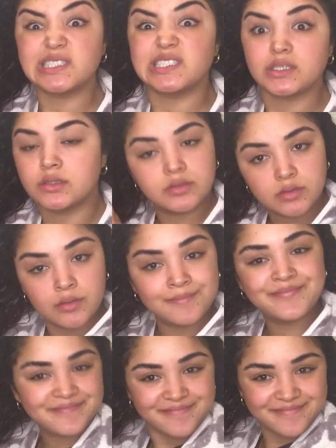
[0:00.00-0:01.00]
And guys,
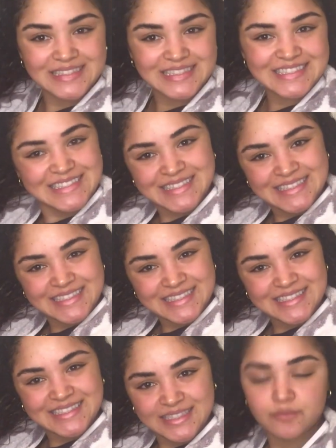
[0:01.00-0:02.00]
my hair was just
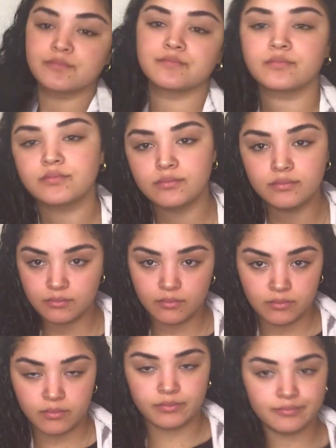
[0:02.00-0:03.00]
so tangly,
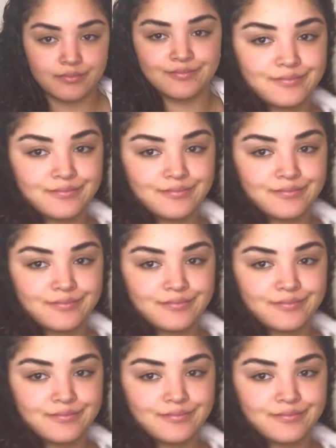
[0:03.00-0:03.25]
like look